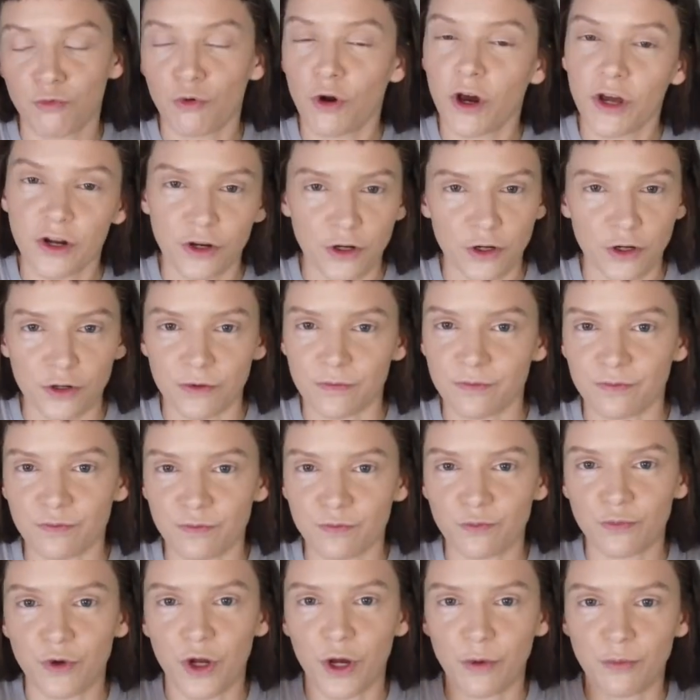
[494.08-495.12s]
water
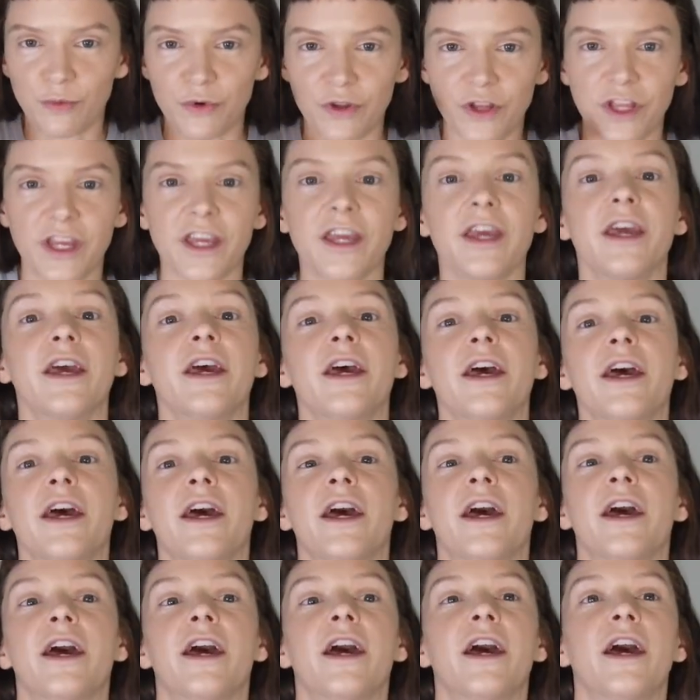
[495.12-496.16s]
properly.
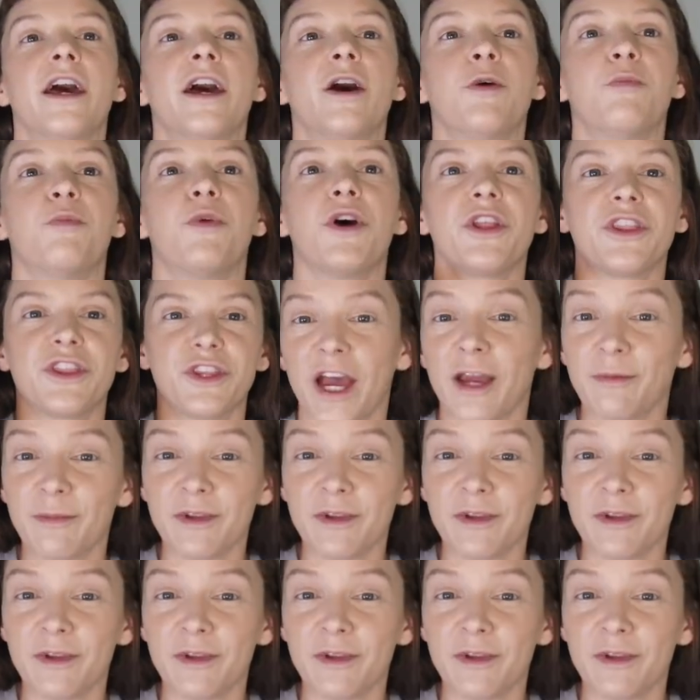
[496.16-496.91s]
But I